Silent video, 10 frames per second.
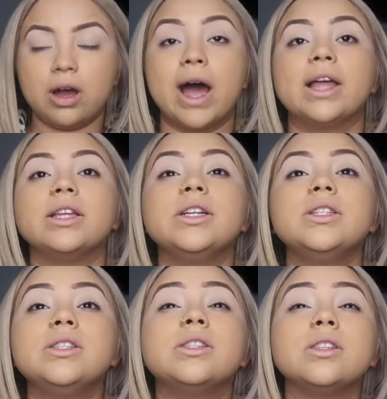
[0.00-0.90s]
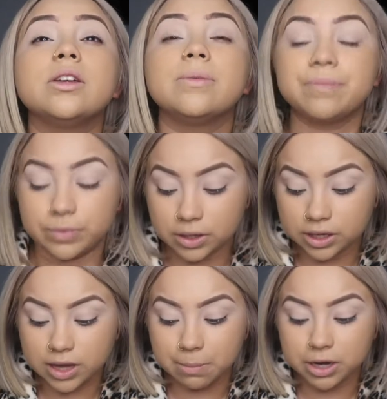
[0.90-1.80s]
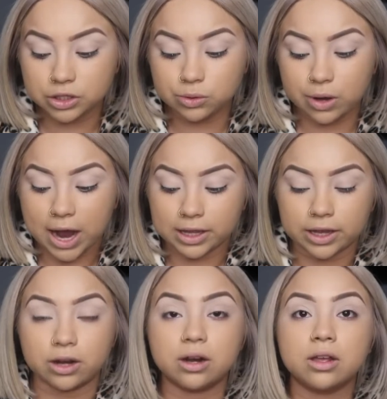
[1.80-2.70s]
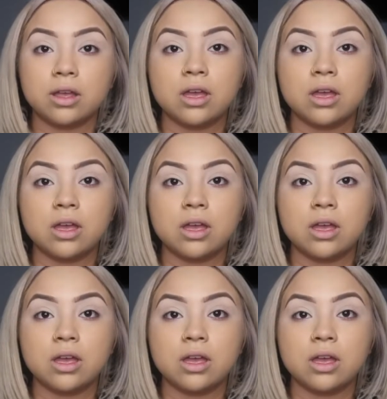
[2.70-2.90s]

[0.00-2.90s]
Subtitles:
eyelids because I'm gonna do eyeliner.